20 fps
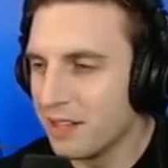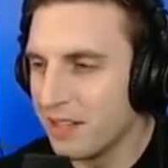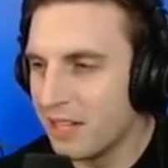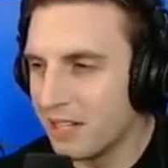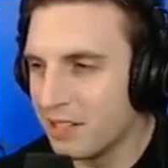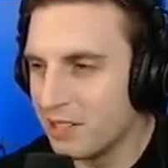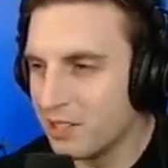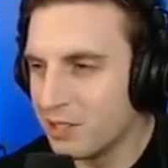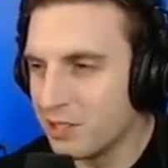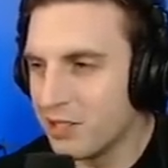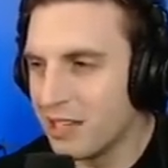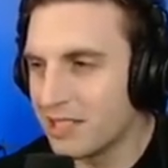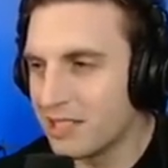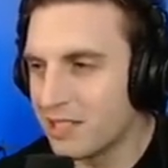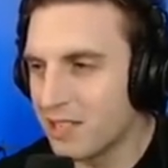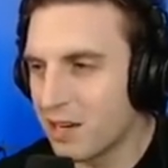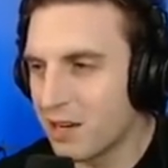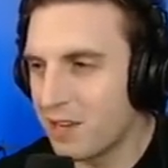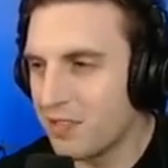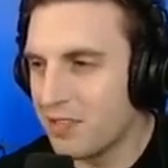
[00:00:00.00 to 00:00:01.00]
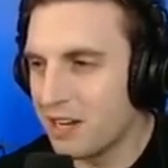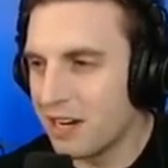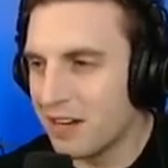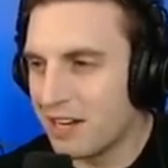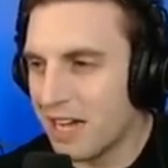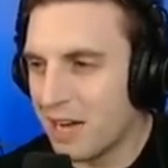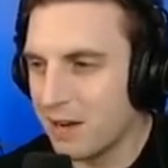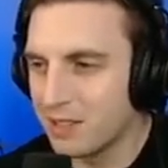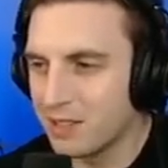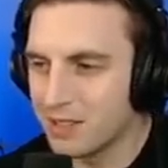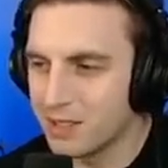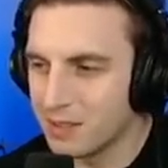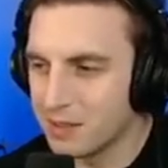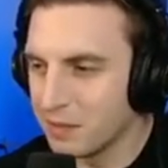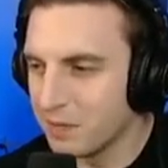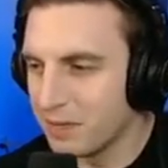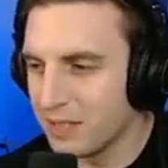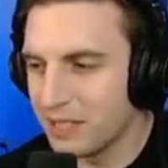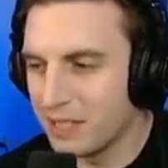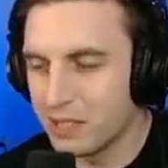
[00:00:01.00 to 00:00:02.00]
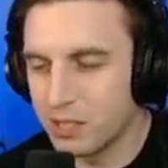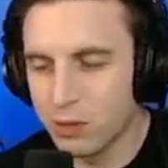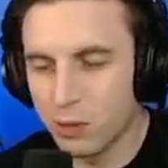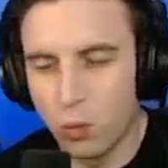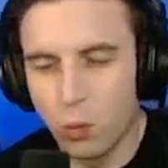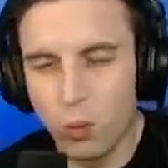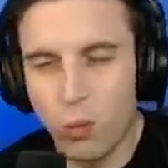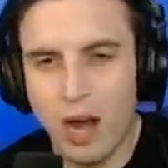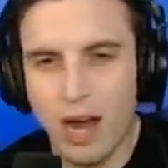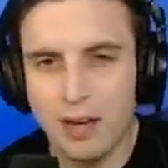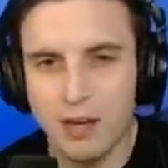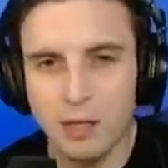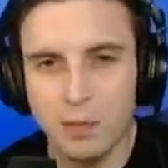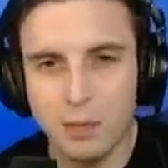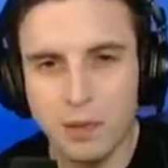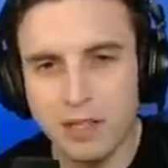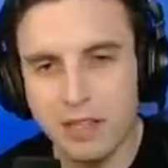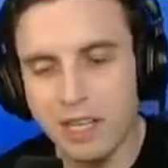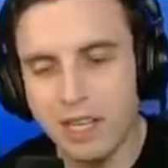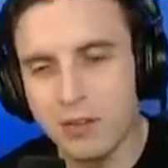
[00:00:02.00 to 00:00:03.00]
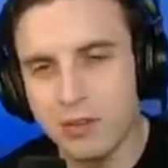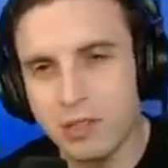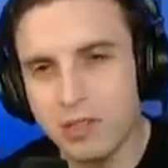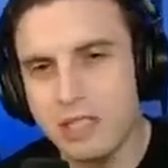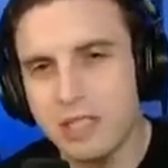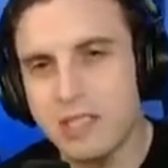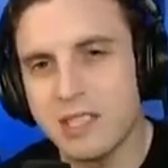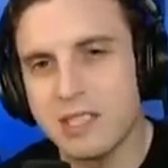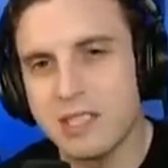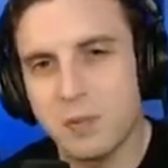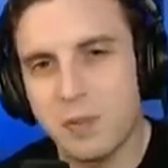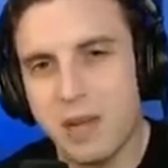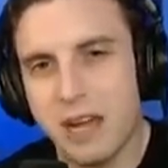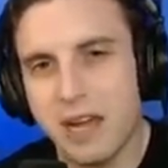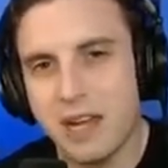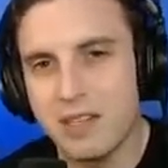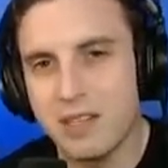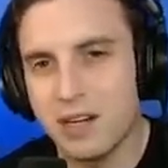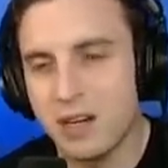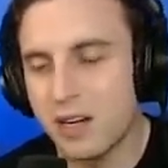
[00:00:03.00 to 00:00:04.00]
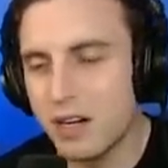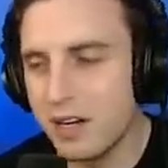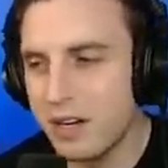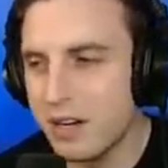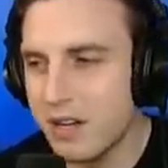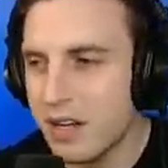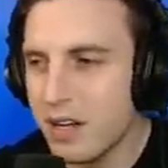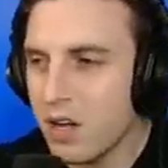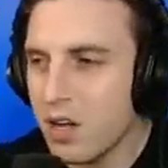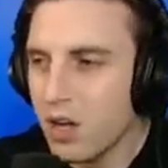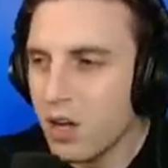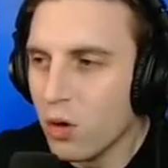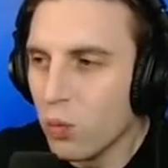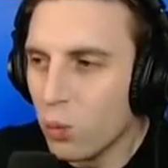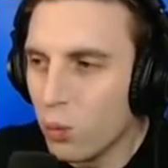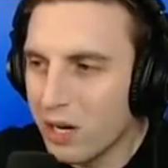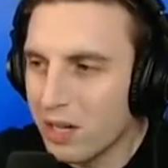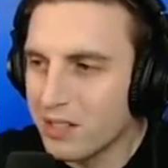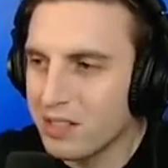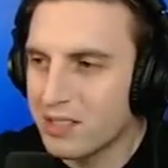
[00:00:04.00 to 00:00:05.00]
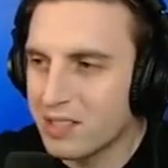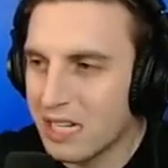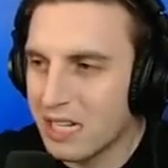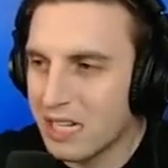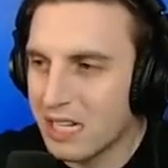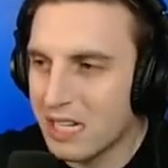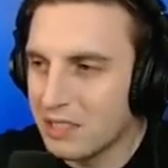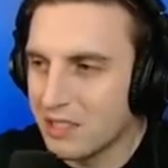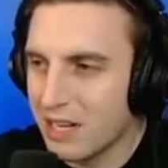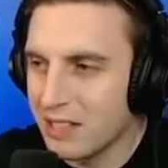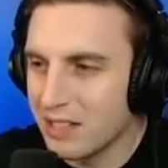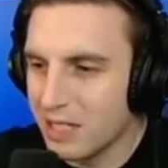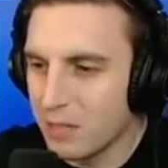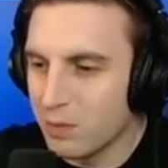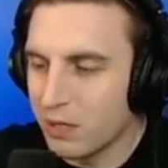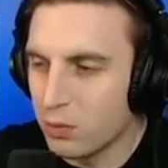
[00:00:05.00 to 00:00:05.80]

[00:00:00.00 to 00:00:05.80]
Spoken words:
And so you guys saw right there. Now it's wide open. It really does depend on where the safety's lined up.